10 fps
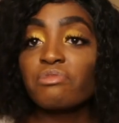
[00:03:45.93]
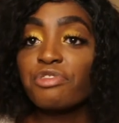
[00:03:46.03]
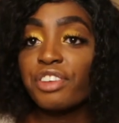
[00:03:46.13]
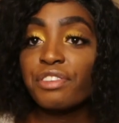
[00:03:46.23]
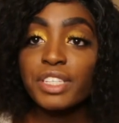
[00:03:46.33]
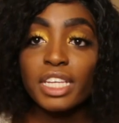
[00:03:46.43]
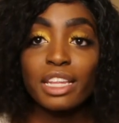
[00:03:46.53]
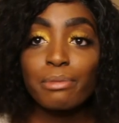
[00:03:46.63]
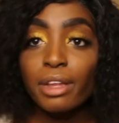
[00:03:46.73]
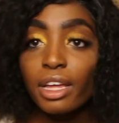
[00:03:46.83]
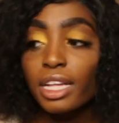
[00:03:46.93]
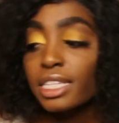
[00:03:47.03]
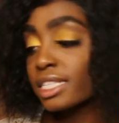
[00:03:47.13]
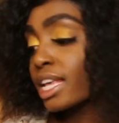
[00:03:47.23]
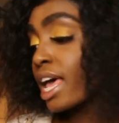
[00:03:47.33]
15
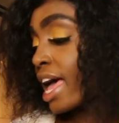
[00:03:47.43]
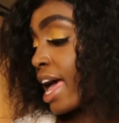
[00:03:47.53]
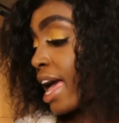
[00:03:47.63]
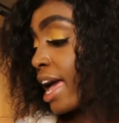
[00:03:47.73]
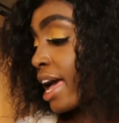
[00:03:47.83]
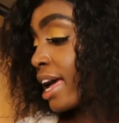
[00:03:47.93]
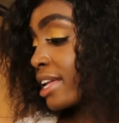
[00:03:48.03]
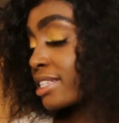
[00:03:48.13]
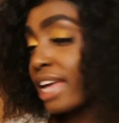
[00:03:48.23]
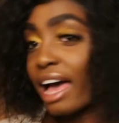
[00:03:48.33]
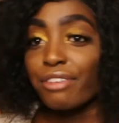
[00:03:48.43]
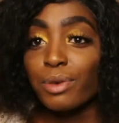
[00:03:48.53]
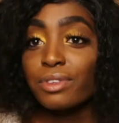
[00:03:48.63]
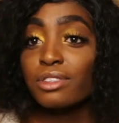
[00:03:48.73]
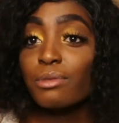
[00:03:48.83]
minutes and have
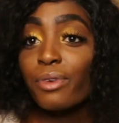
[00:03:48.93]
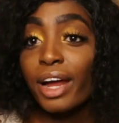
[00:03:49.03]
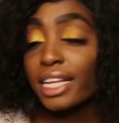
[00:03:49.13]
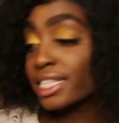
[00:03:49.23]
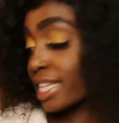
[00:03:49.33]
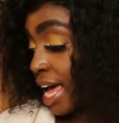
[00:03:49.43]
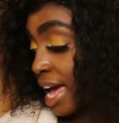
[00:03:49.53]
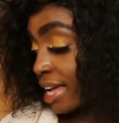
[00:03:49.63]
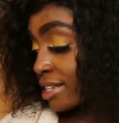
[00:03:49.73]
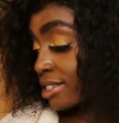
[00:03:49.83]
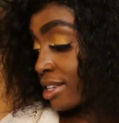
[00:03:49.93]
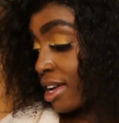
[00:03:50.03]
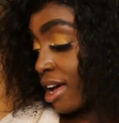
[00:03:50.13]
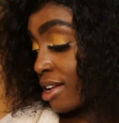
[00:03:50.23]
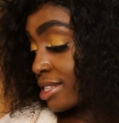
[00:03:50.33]
it with some rice and
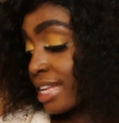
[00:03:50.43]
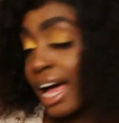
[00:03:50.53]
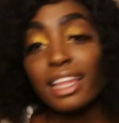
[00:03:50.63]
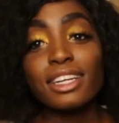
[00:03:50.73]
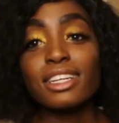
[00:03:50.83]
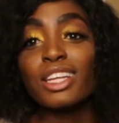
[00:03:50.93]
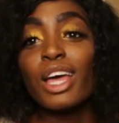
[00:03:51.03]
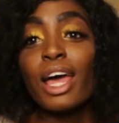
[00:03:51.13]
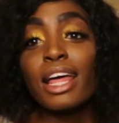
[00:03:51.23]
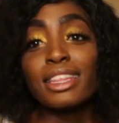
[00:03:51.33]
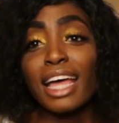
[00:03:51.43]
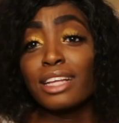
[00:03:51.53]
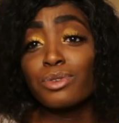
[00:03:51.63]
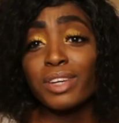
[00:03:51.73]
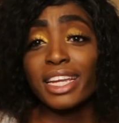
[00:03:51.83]
a salad.
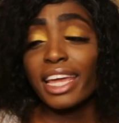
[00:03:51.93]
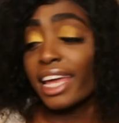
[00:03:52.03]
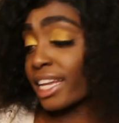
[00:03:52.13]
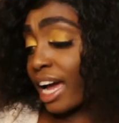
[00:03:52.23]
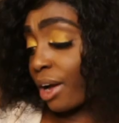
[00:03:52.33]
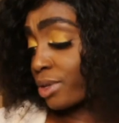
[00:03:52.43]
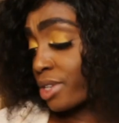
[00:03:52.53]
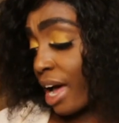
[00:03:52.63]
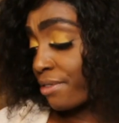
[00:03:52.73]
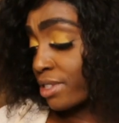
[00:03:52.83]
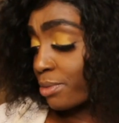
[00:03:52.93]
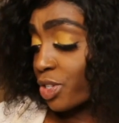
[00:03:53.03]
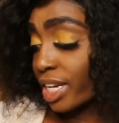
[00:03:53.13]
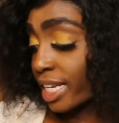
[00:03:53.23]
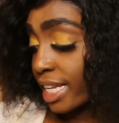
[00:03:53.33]
That's really it. I also have some
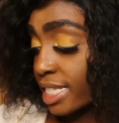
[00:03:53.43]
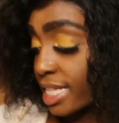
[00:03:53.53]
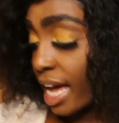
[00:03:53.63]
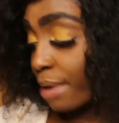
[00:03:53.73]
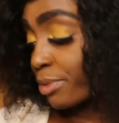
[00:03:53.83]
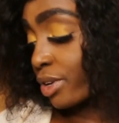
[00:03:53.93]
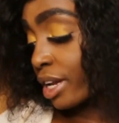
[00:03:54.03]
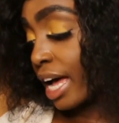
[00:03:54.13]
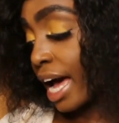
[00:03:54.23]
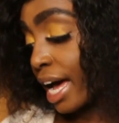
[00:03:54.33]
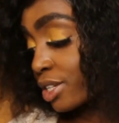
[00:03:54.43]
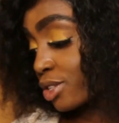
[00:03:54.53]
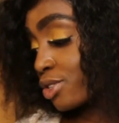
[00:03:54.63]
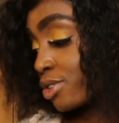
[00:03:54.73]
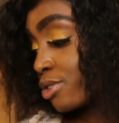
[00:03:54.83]
chilies that I'm gonna add
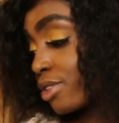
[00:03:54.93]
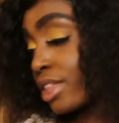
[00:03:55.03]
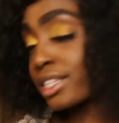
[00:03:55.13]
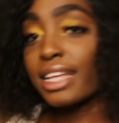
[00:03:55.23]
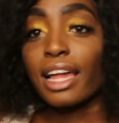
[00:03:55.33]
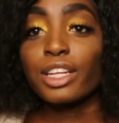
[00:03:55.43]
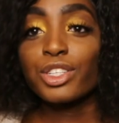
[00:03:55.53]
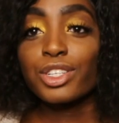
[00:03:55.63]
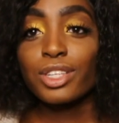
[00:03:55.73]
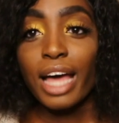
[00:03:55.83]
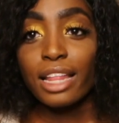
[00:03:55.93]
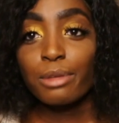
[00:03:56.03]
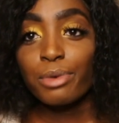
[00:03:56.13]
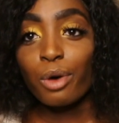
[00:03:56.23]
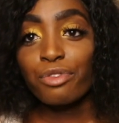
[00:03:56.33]
to the salad just to add
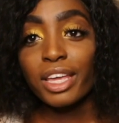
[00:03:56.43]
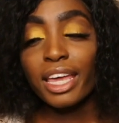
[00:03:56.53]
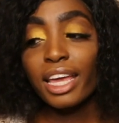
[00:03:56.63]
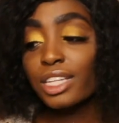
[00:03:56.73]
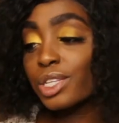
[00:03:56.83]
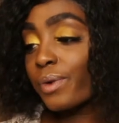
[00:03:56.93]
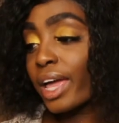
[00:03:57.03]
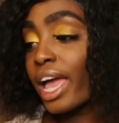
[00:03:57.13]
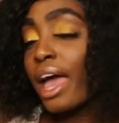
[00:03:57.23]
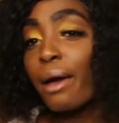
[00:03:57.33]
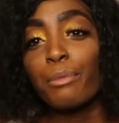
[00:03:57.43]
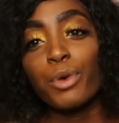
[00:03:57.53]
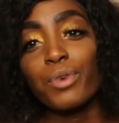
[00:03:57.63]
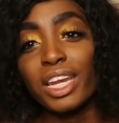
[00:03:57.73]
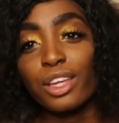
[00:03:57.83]
a bit of a kick to it,
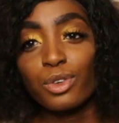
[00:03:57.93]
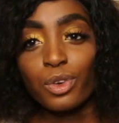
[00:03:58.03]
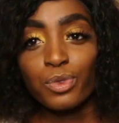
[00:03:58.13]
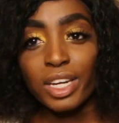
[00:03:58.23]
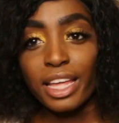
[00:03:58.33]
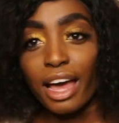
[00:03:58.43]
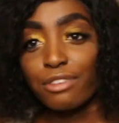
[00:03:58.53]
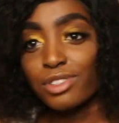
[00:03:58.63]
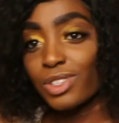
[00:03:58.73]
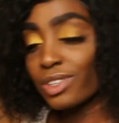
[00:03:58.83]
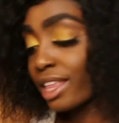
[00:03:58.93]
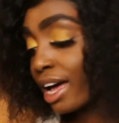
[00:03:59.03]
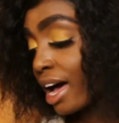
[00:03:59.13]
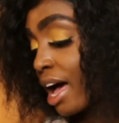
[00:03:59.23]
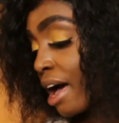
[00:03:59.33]
but really you don't really have to do
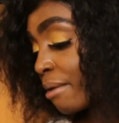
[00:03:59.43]
that.